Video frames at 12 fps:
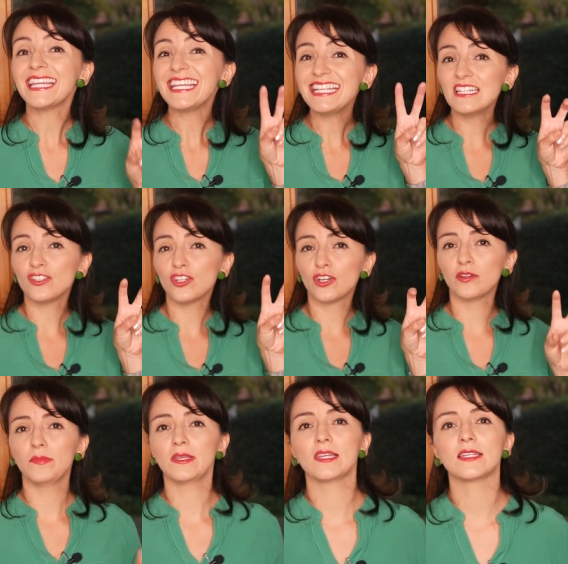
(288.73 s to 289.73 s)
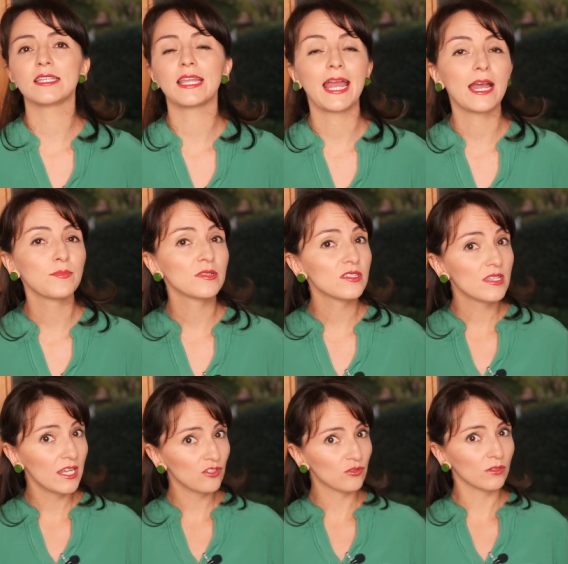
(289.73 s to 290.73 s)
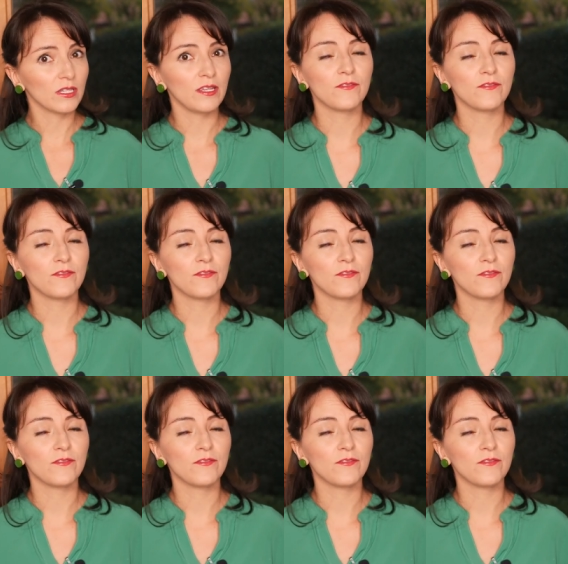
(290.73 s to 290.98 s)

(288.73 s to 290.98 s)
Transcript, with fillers: easier because it happens naturally,